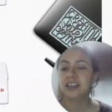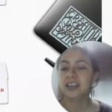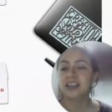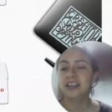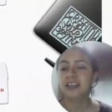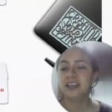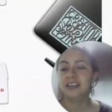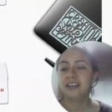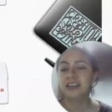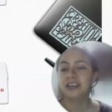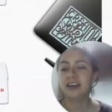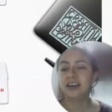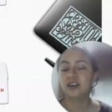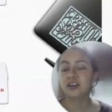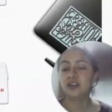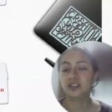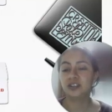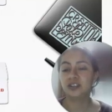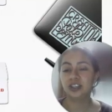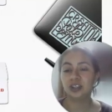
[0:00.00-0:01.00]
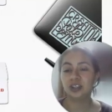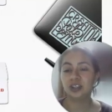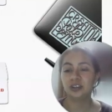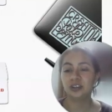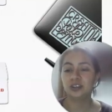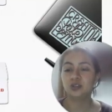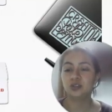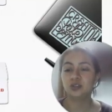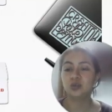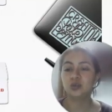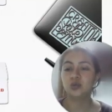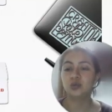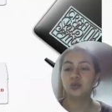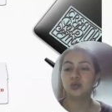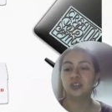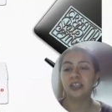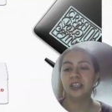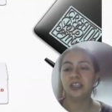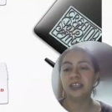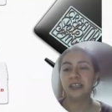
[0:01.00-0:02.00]
according to
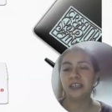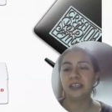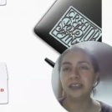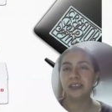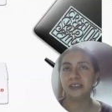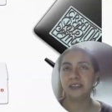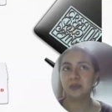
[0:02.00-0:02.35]
the